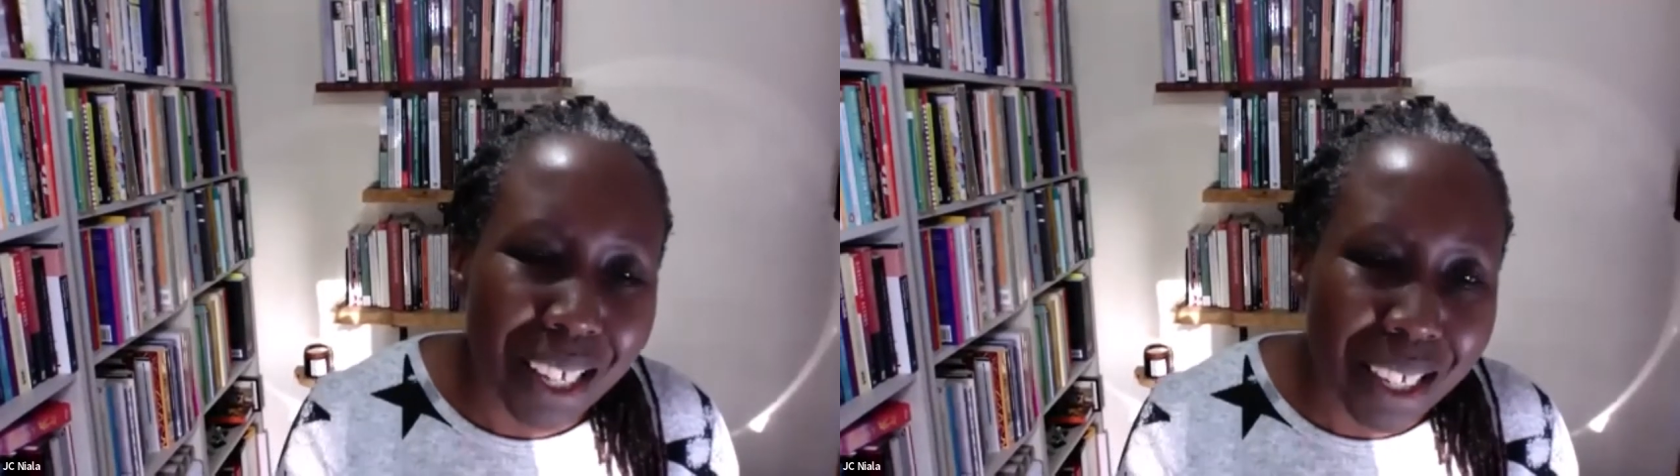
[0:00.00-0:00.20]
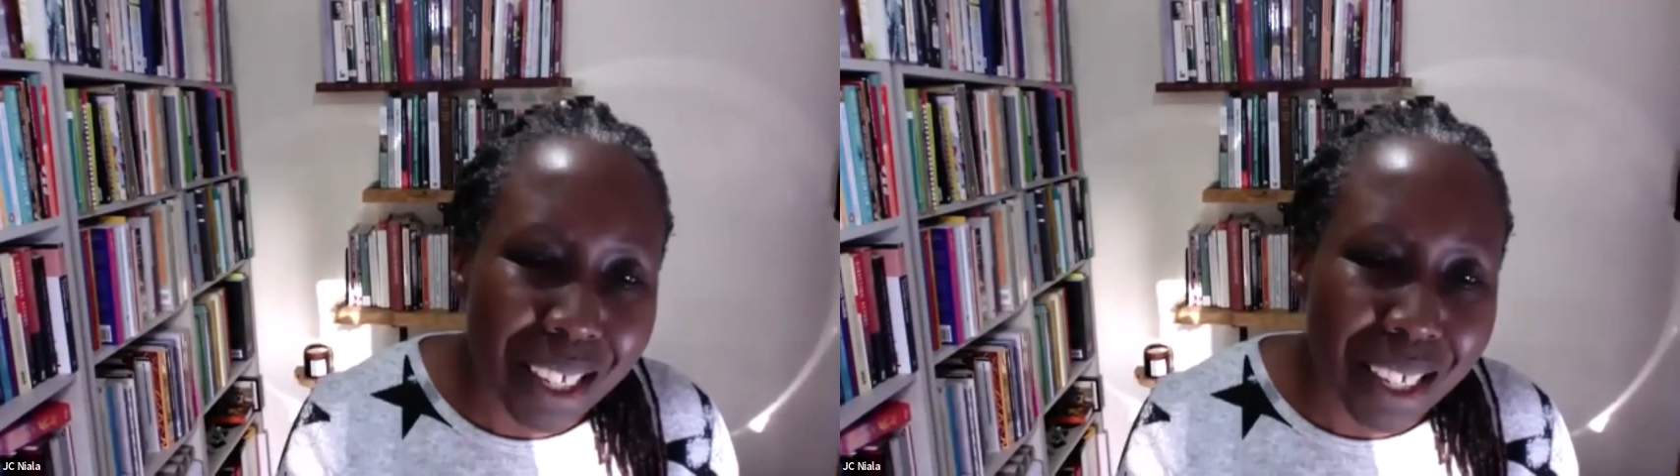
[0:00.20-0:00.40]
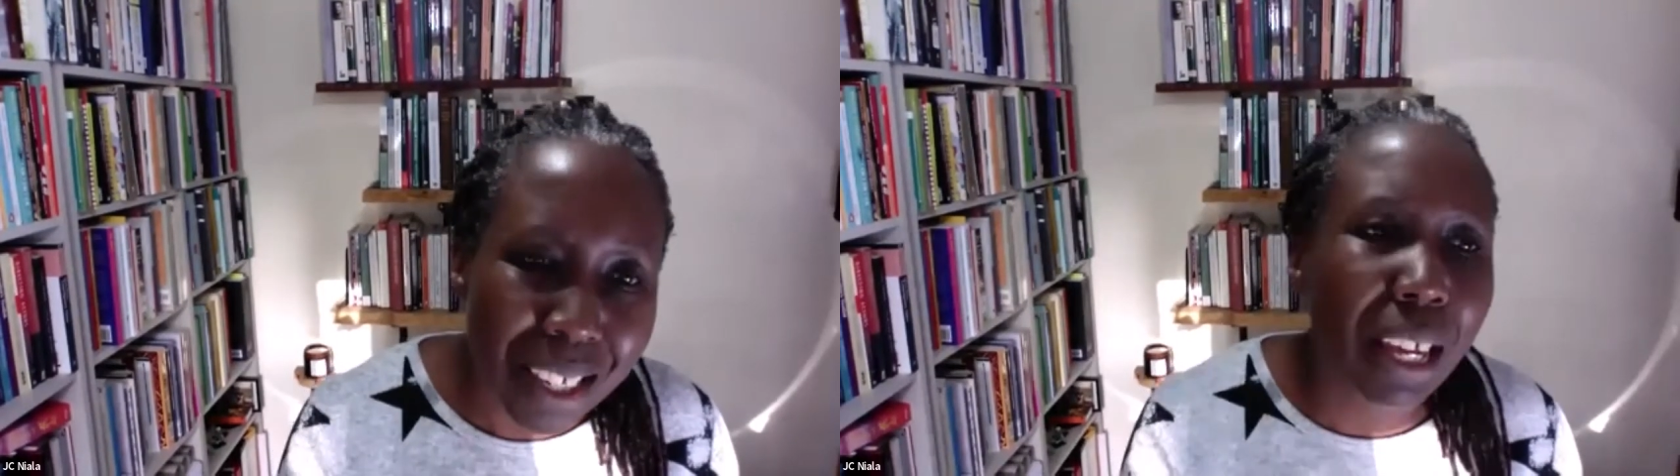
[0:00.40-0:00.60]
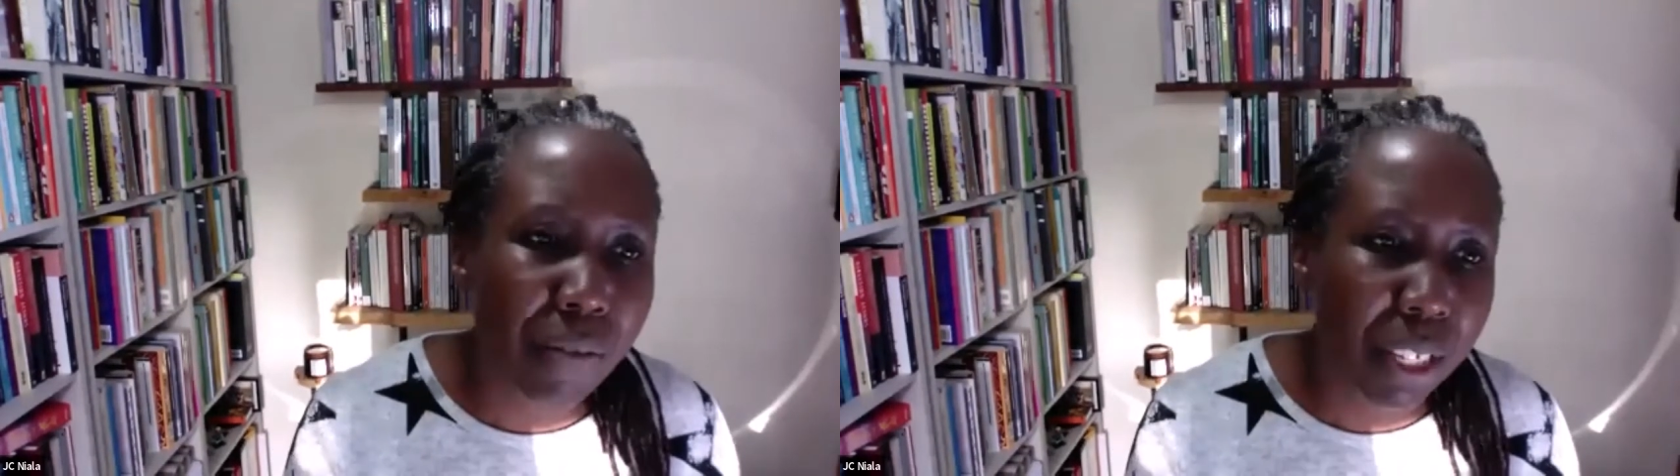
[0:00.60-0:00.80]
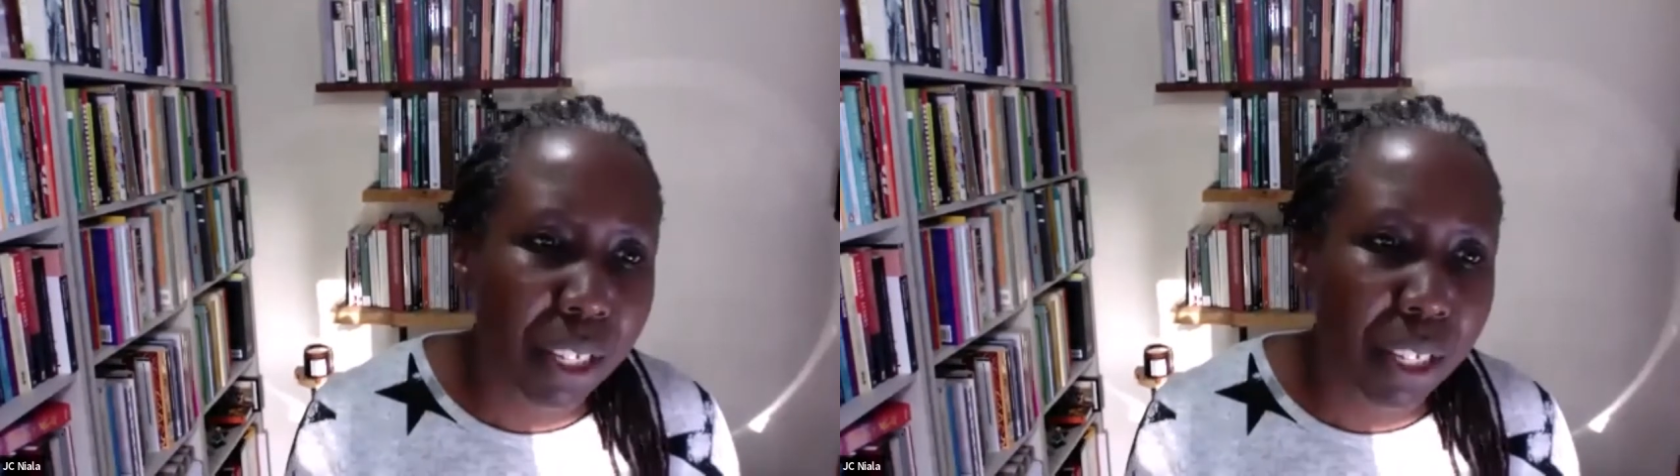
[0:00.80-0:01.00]
a
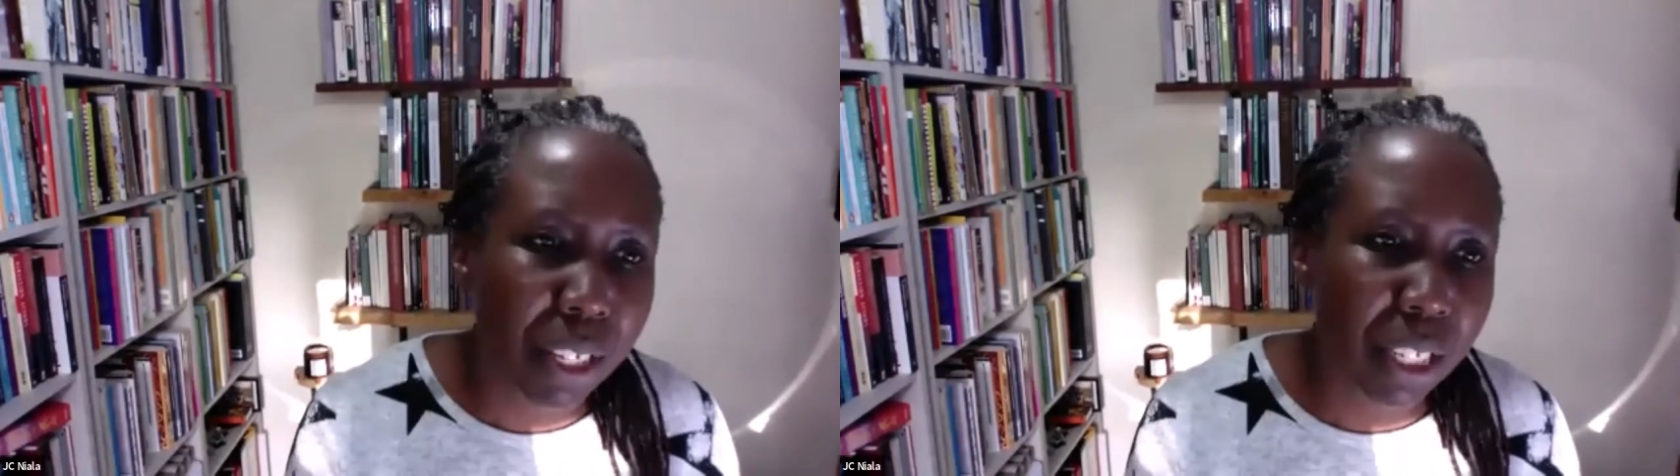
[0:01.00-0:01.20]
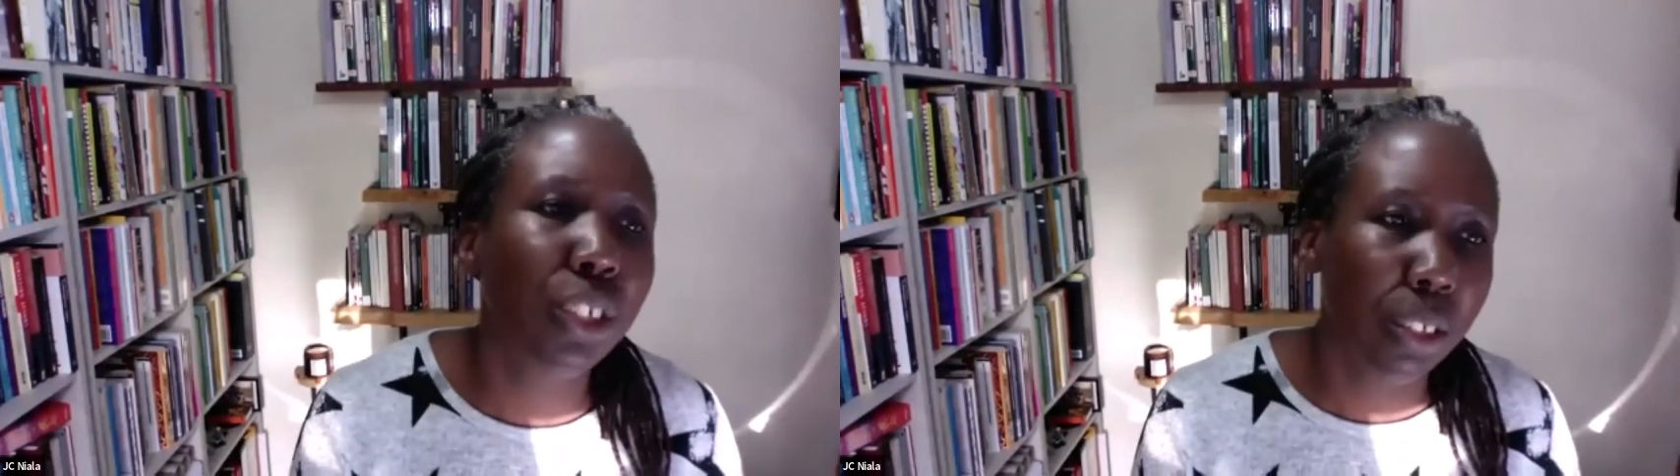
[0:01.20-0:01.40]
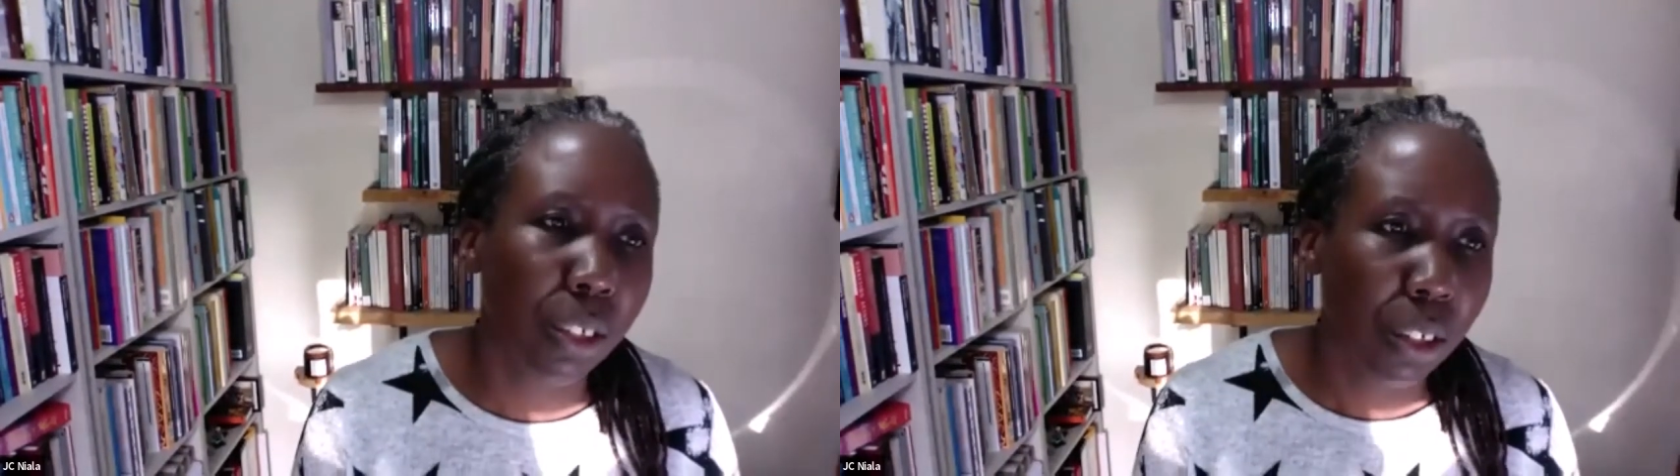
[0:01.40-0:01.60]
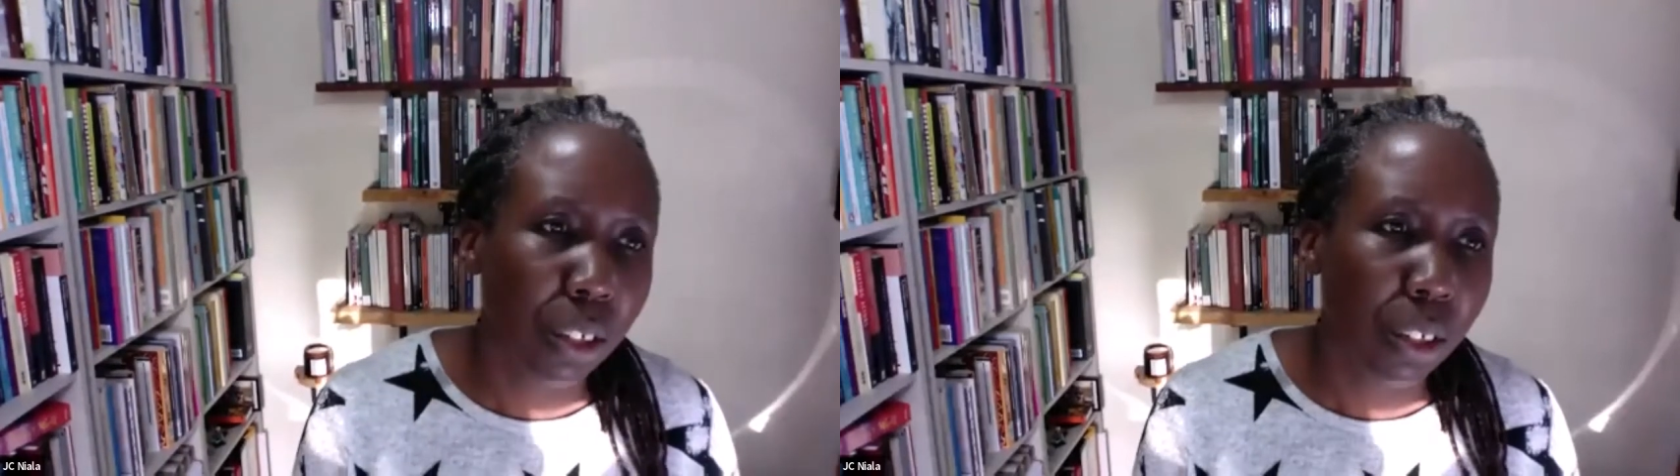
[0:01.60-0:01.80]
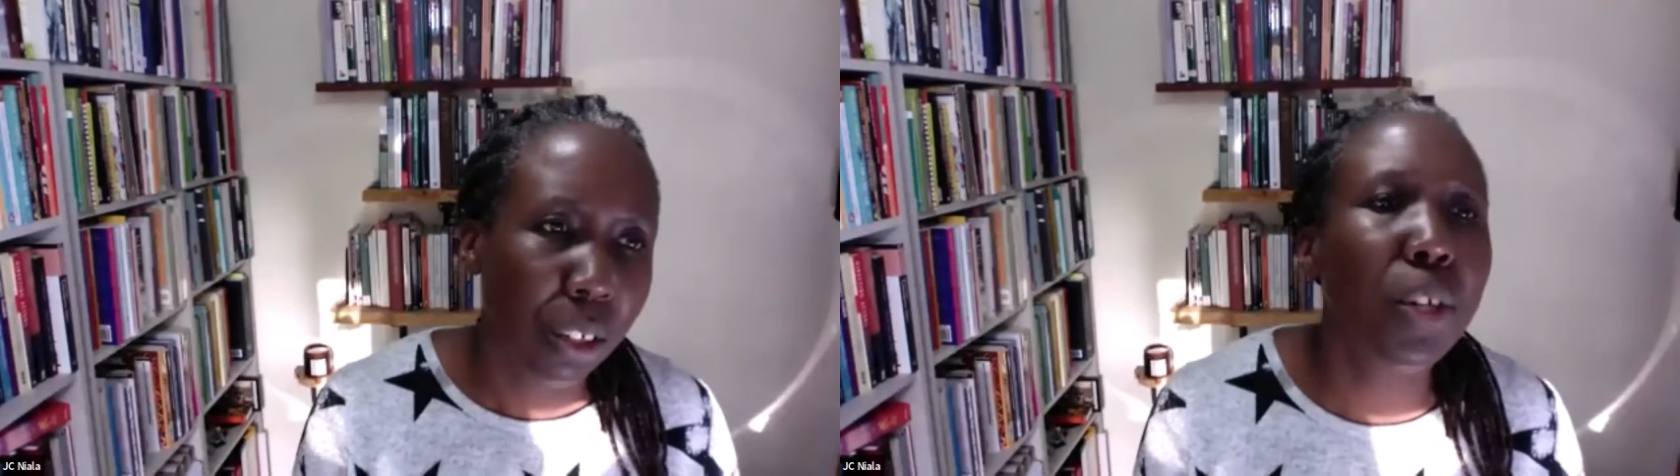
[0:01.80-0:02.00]
personal invitation